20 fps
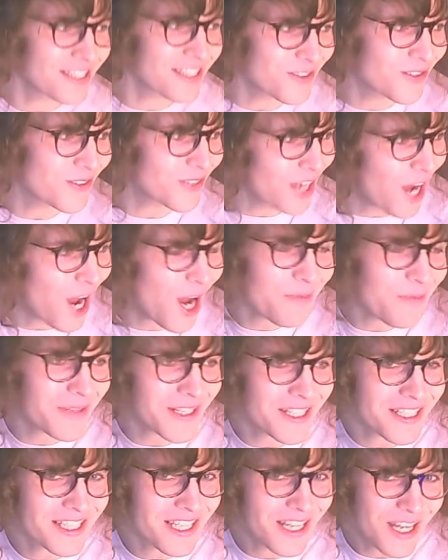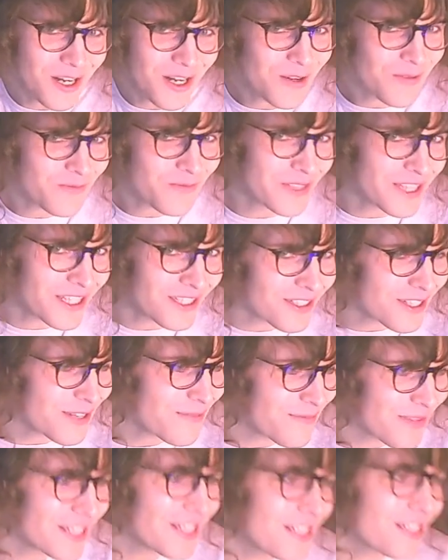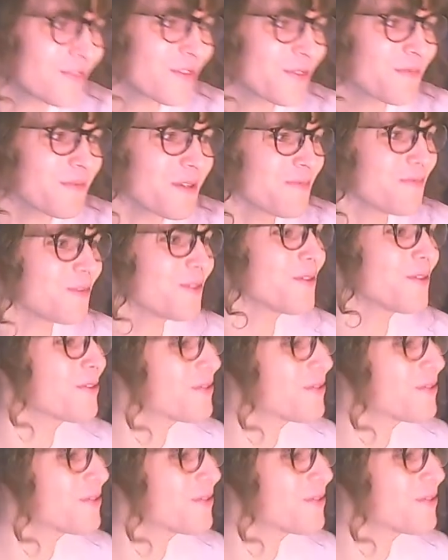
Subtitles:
old copies, but they're competing with people who